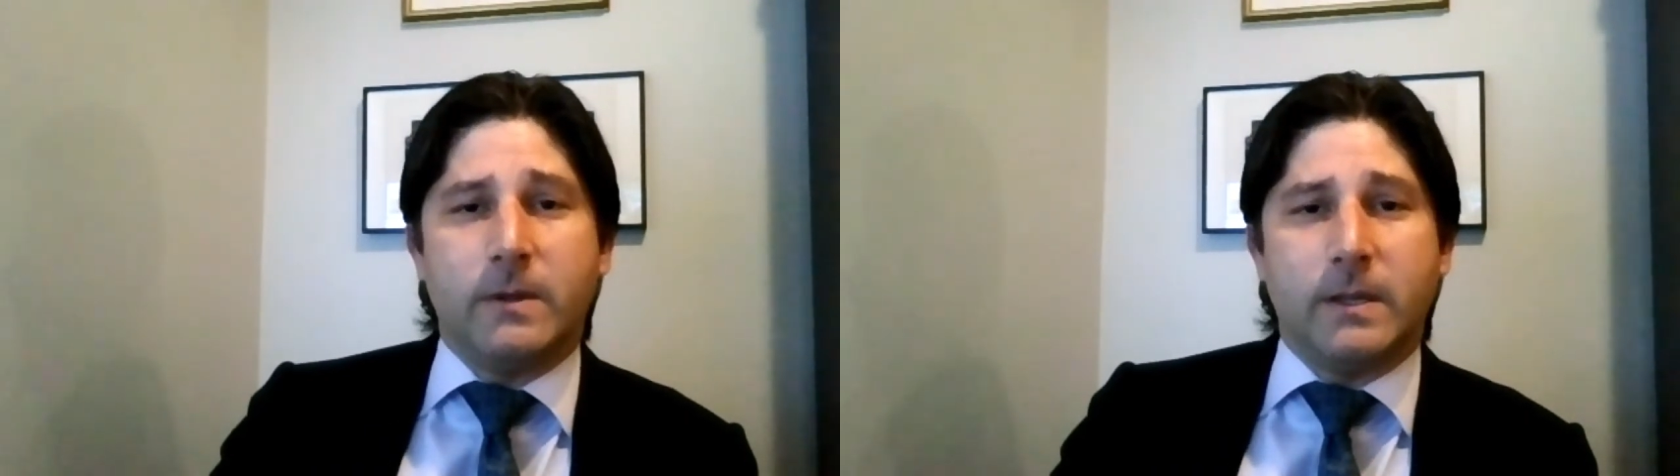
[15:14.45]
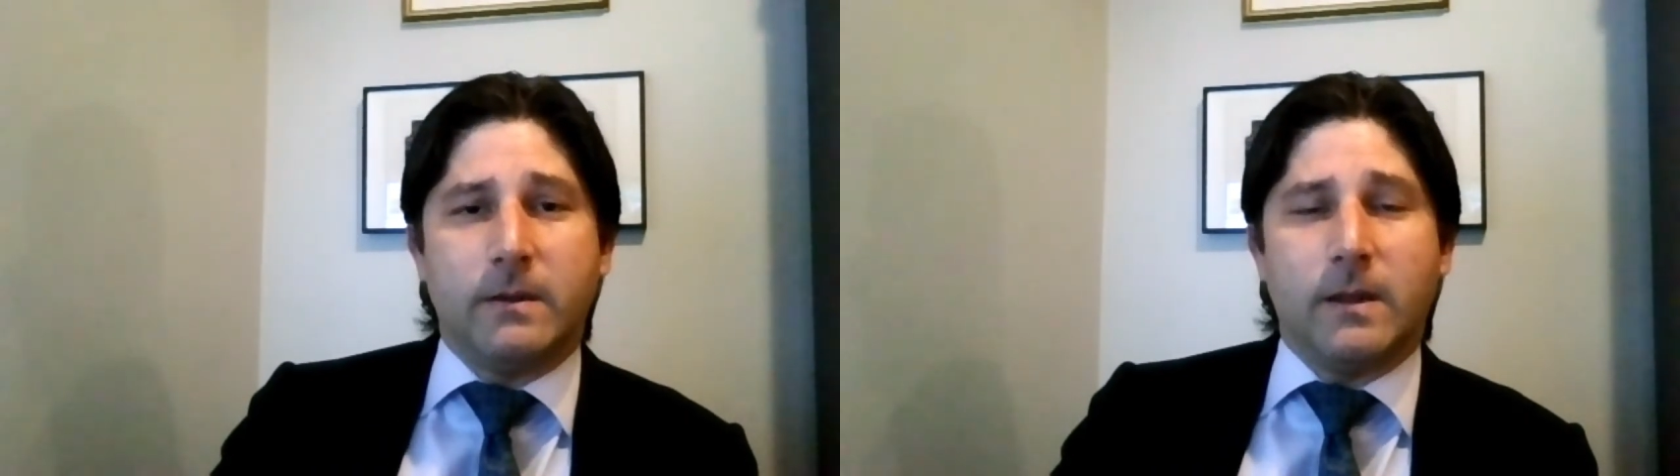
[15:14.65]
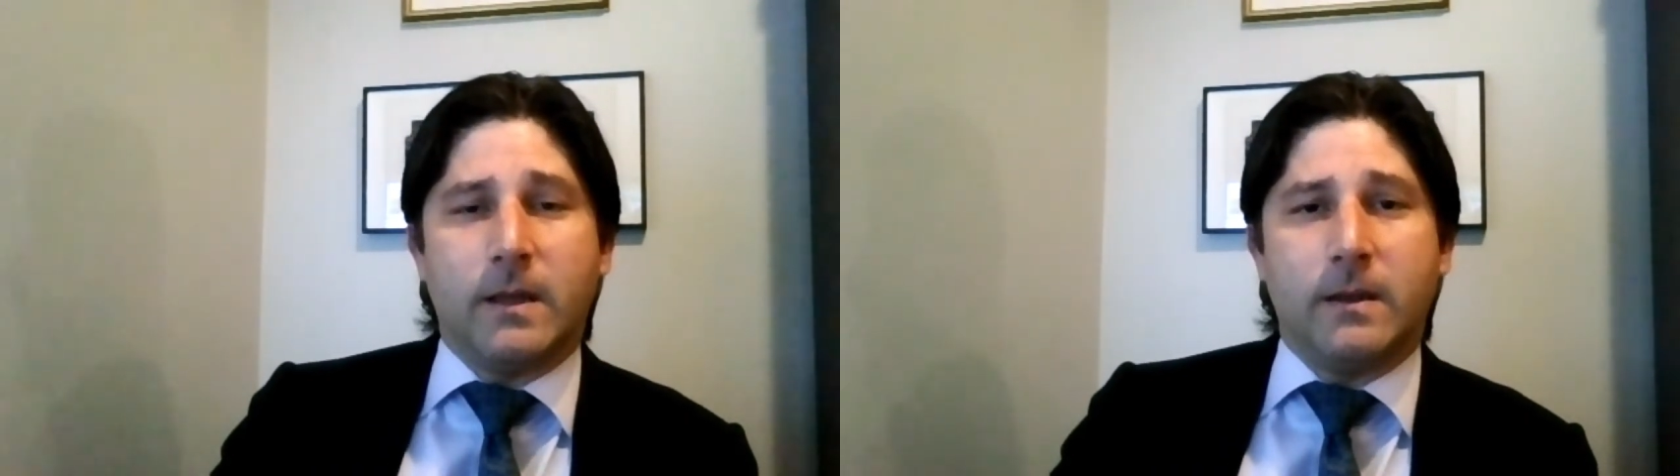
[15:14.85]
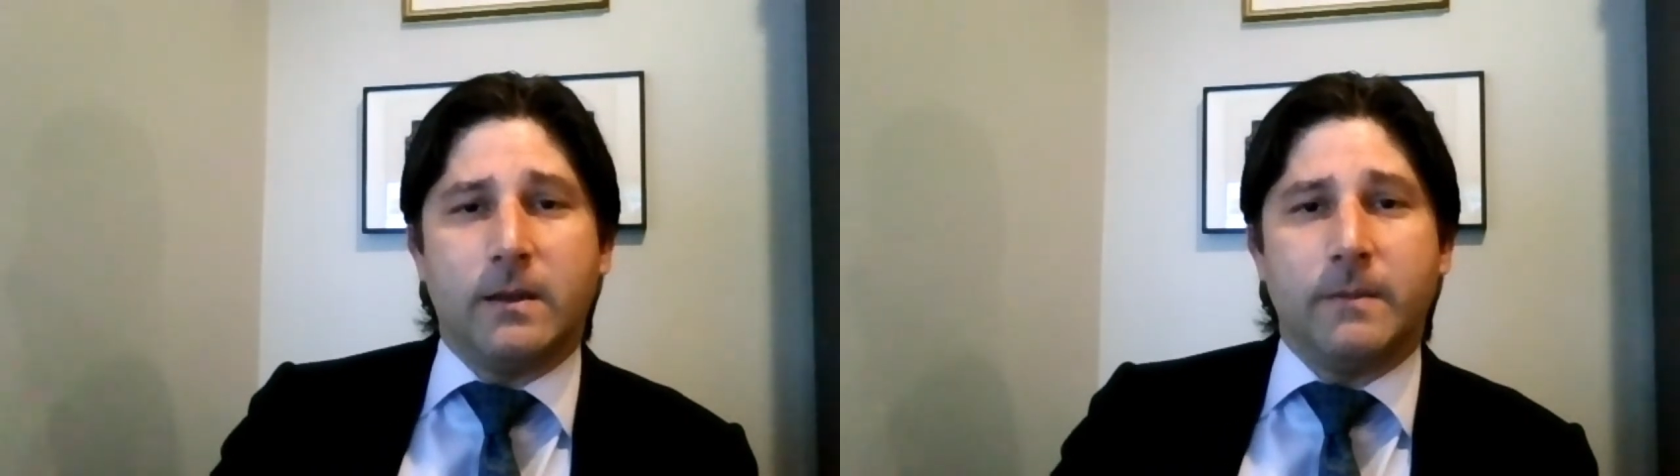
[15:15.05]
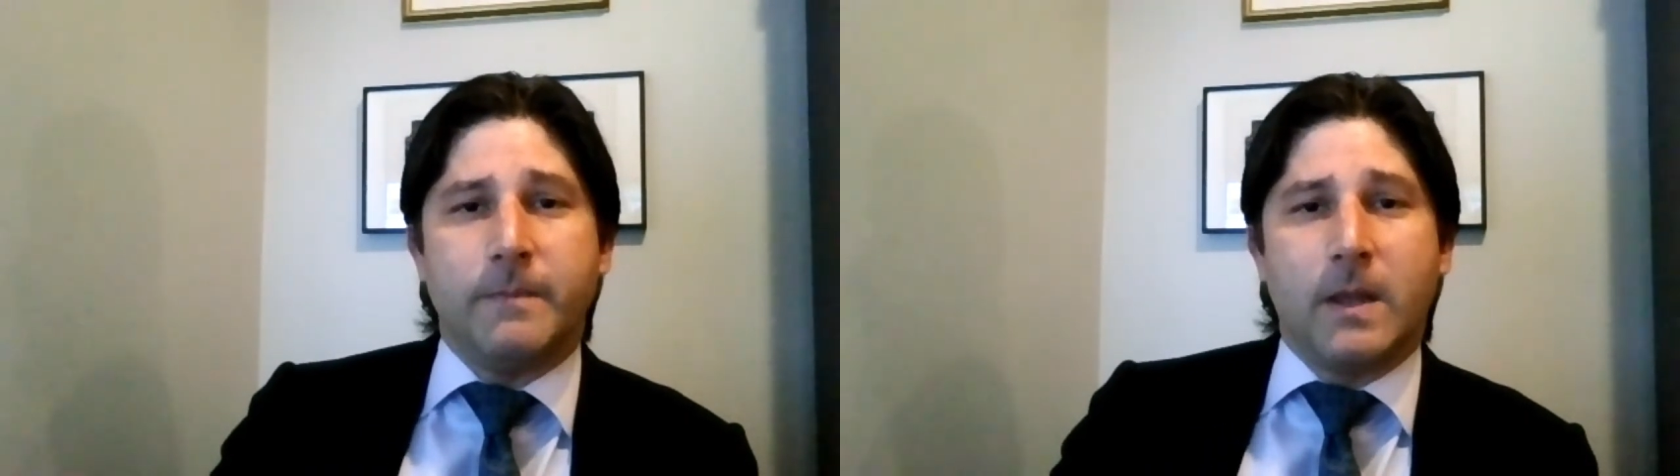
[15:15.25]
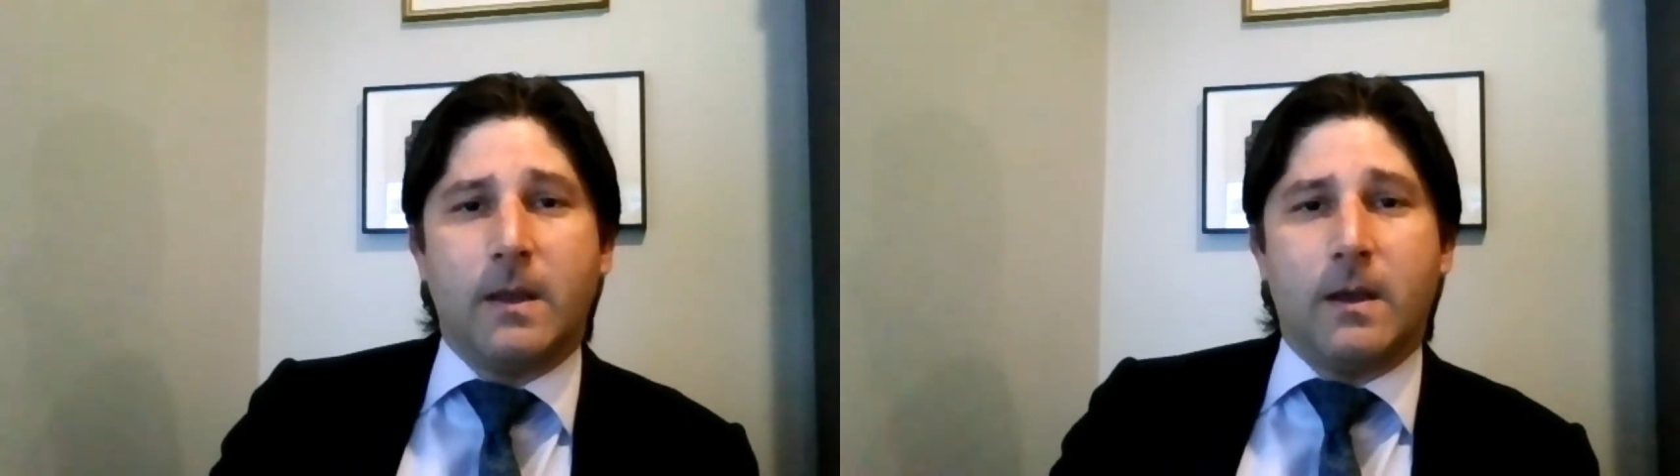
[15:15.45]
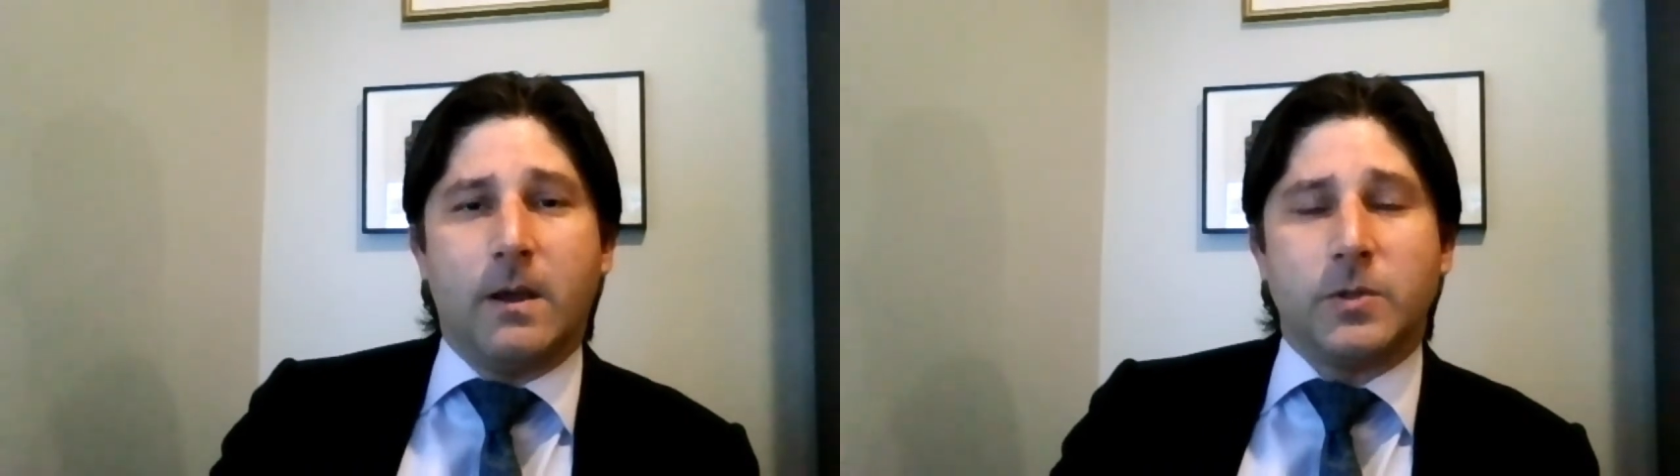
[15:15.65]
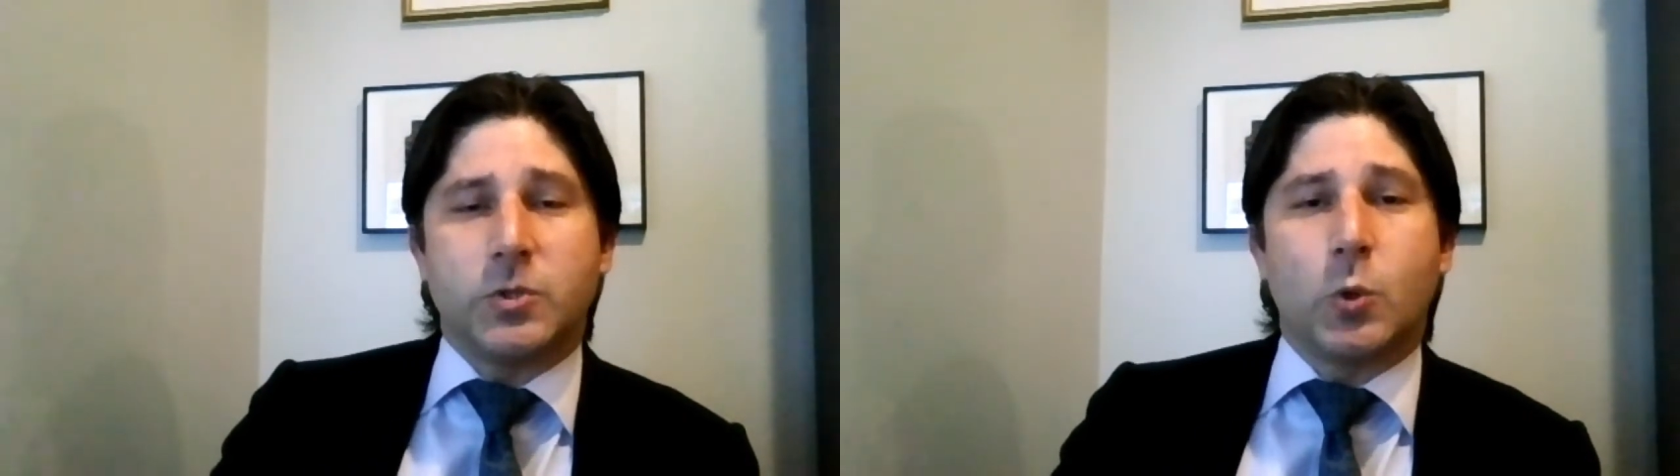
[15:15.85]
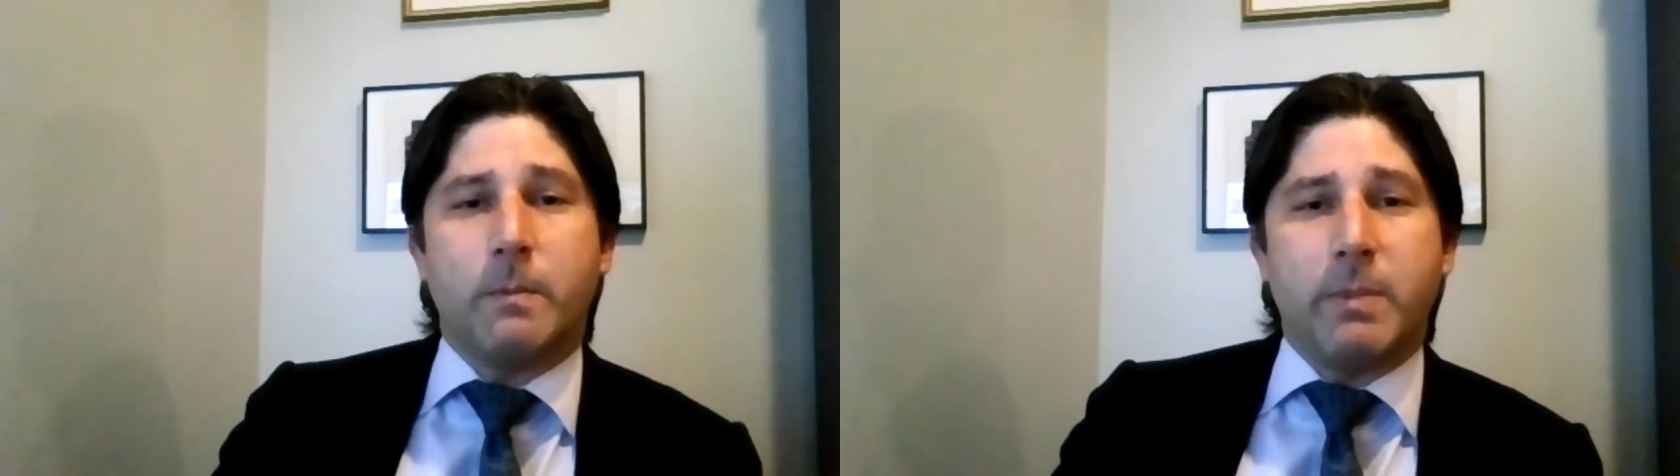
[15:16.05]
and a short